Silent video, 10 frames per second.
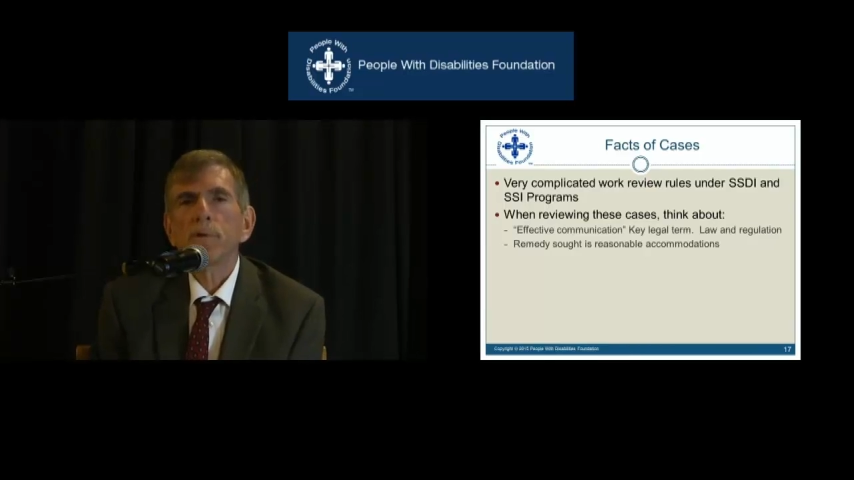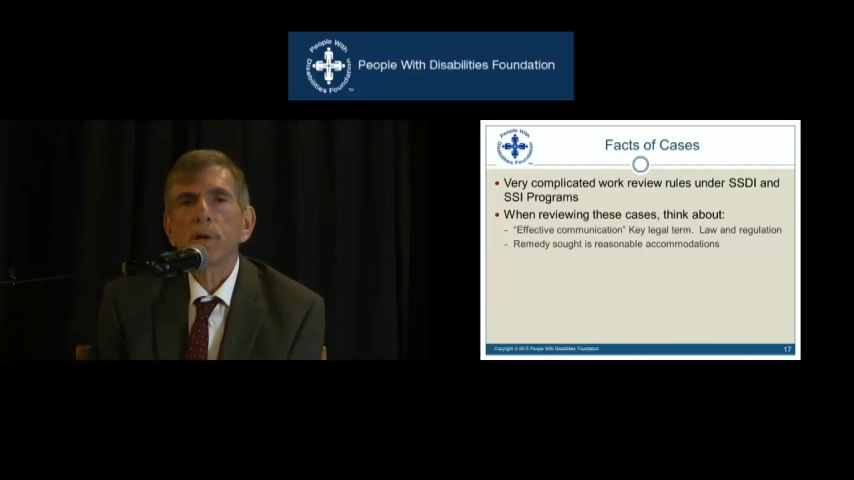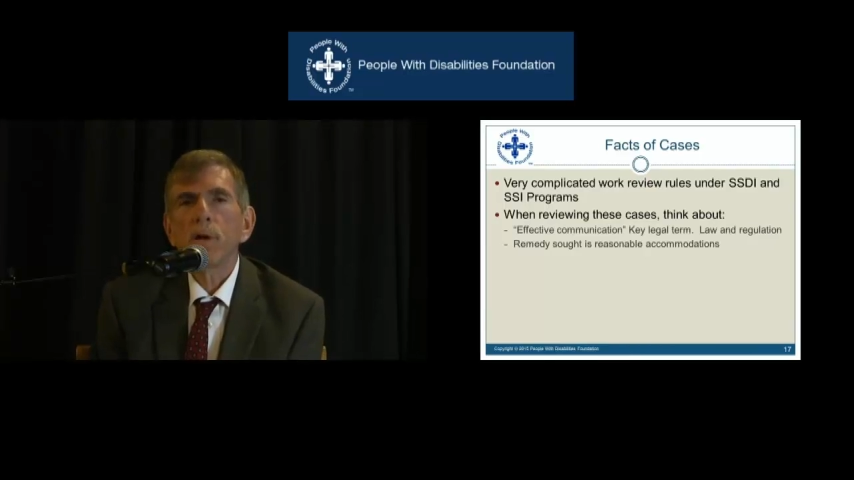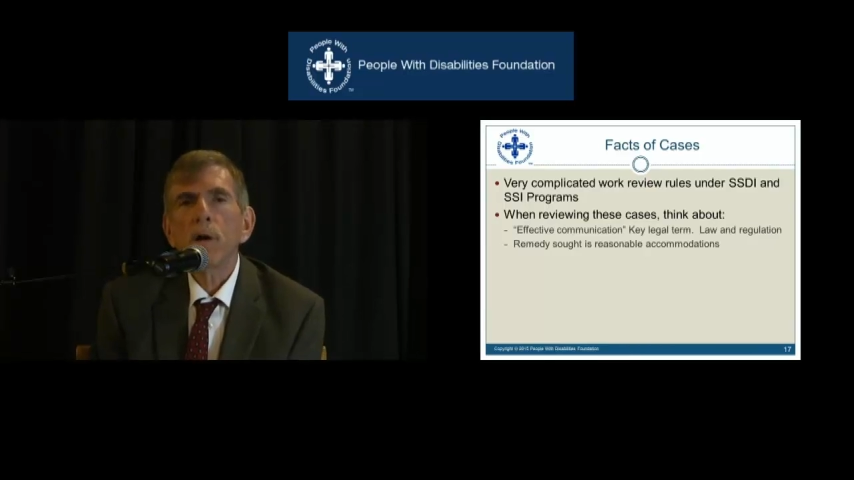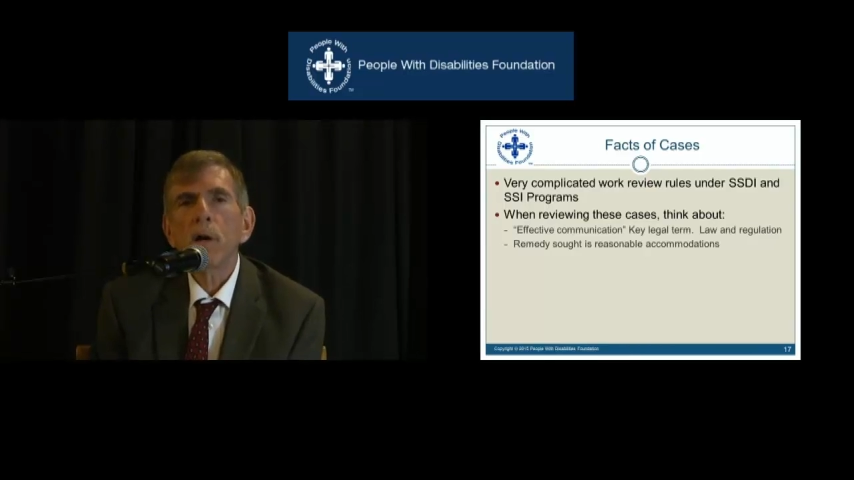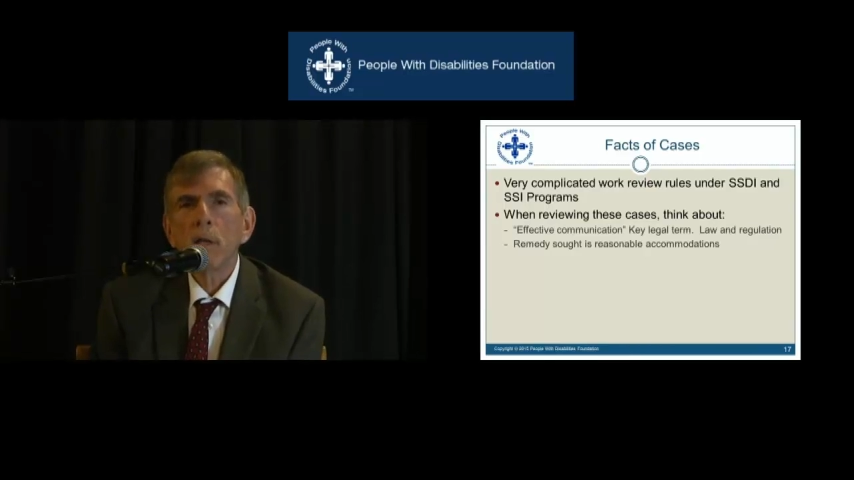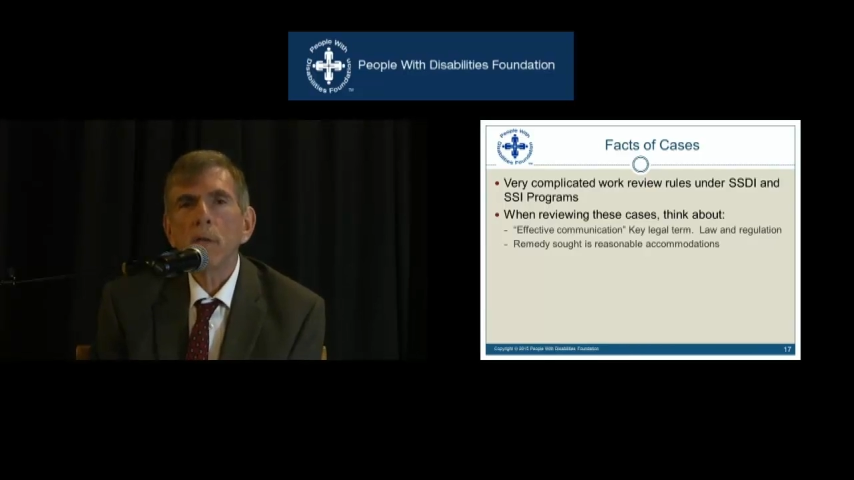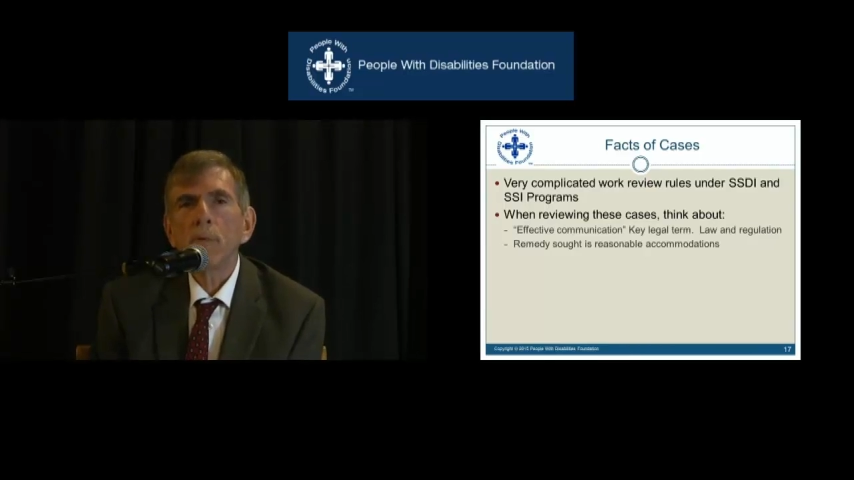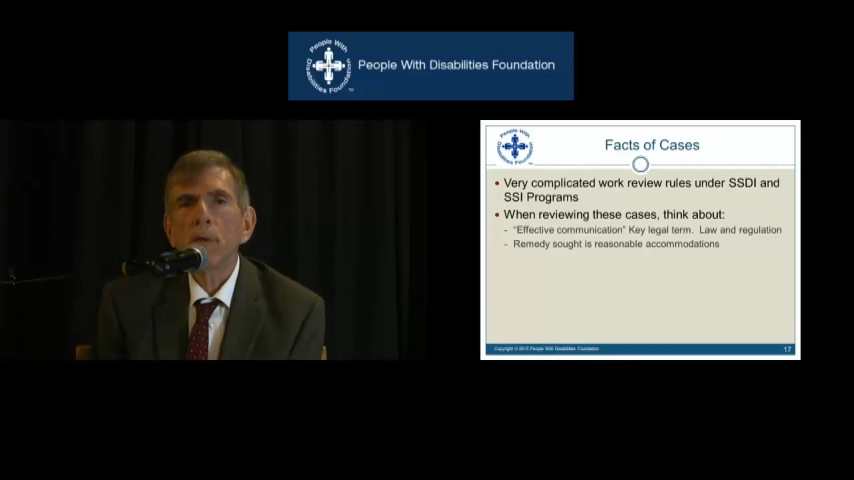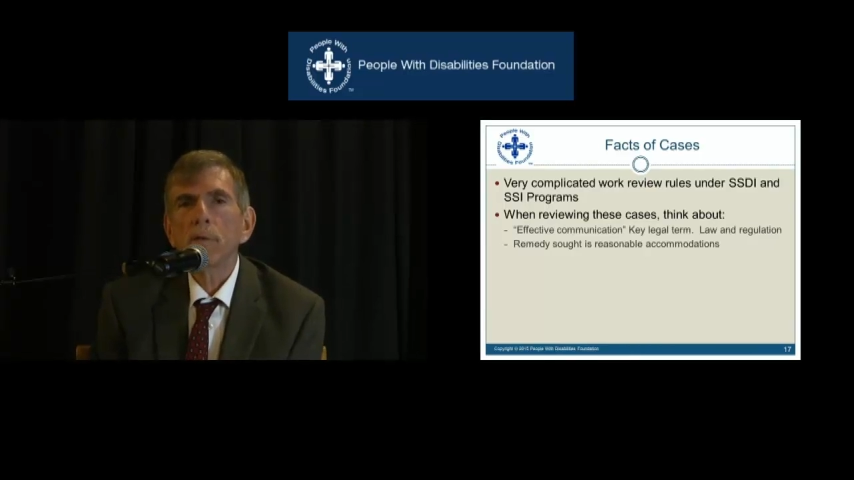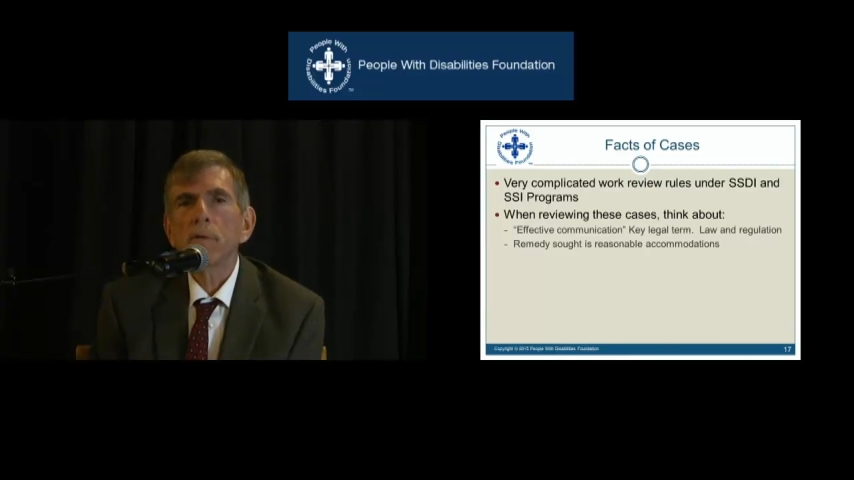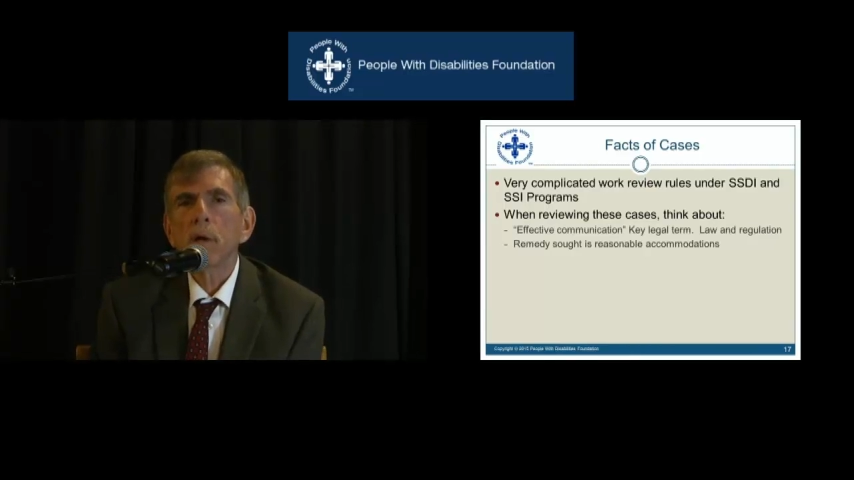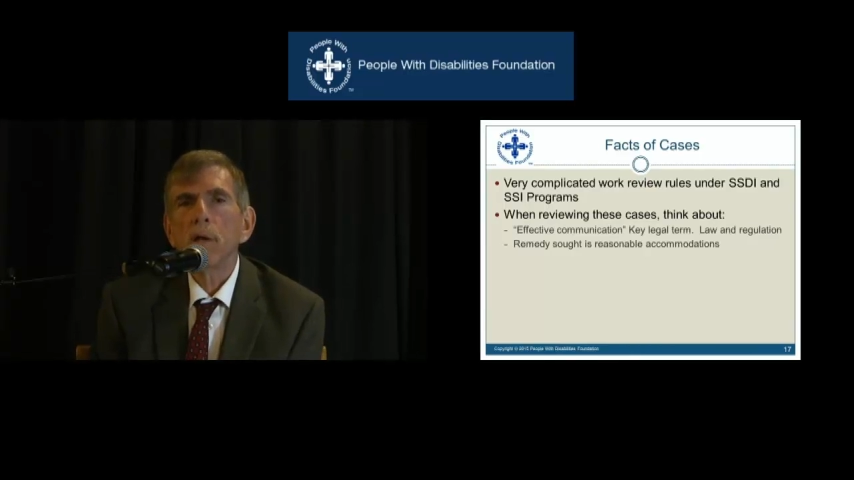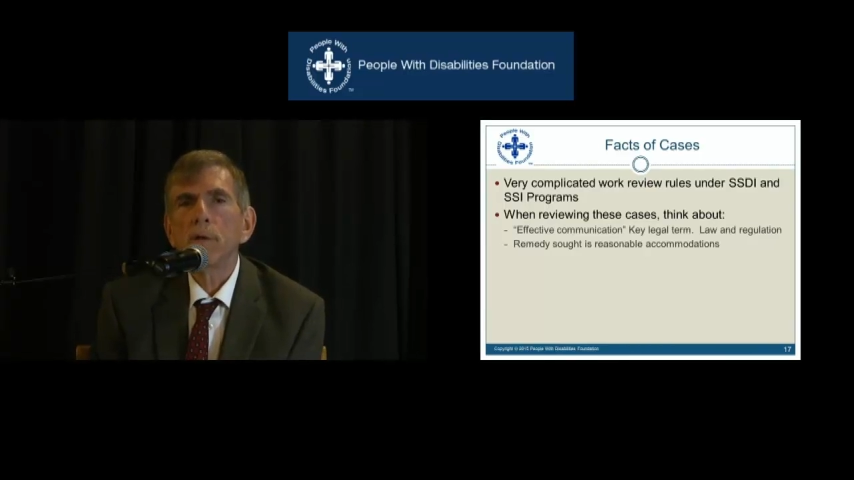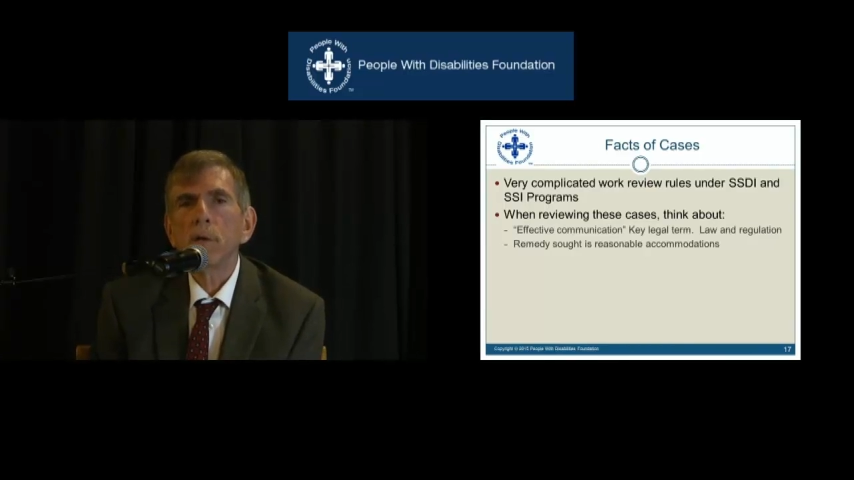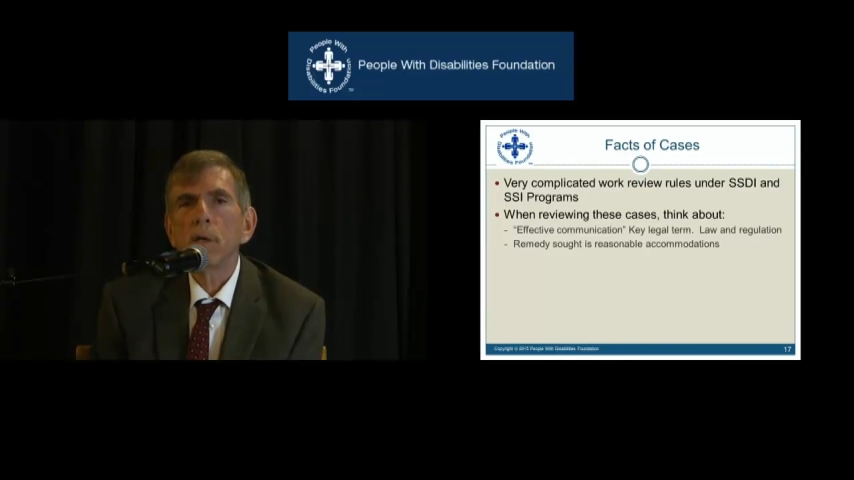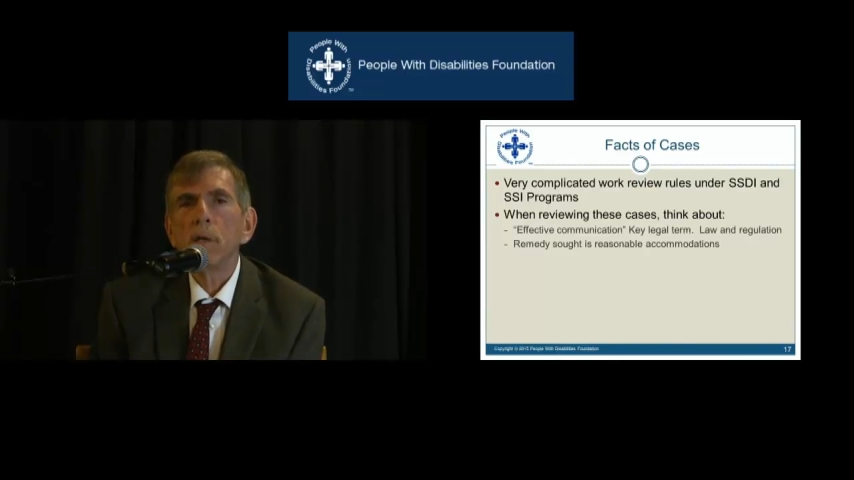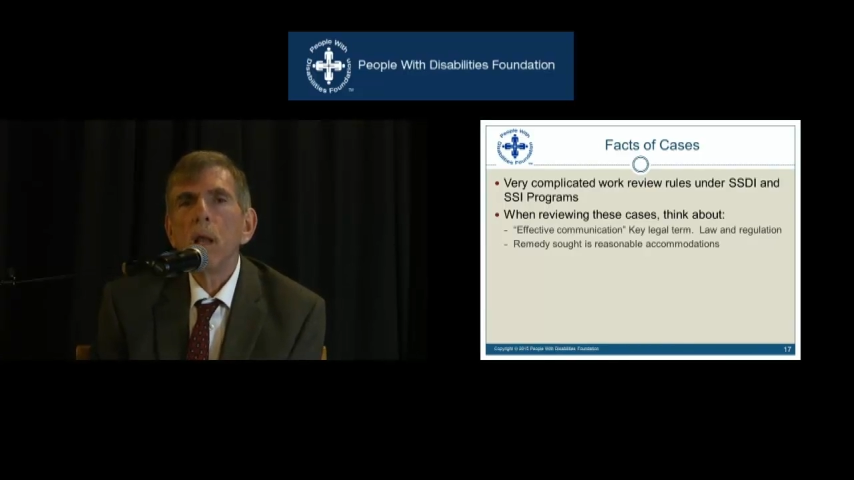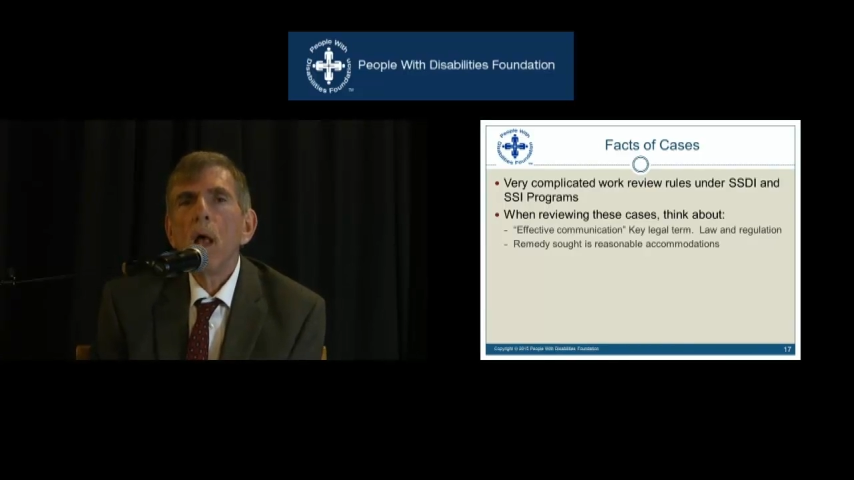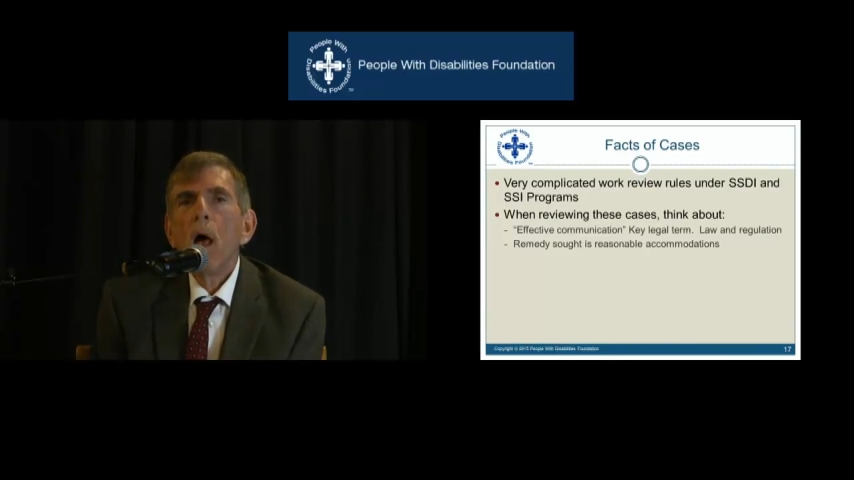Security Administration,